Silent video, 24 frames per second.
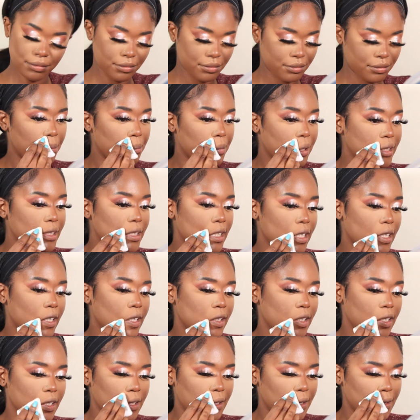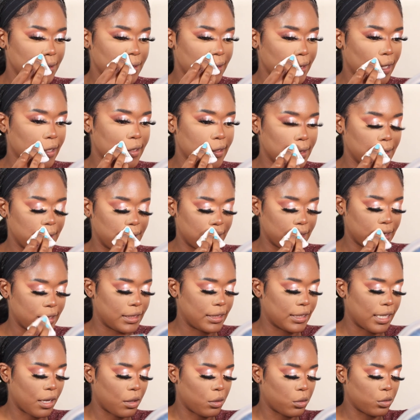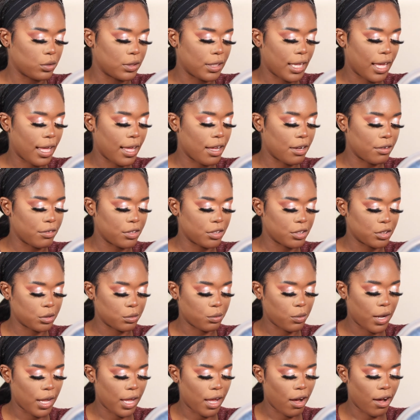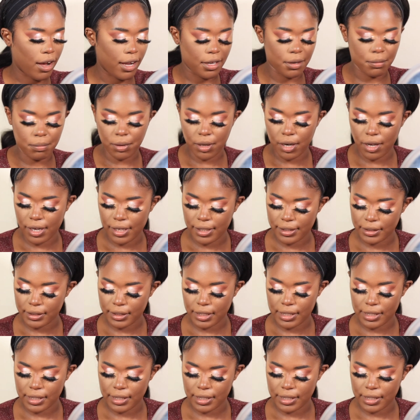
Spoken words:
I'm basically going to use that to just set all the areas where I applied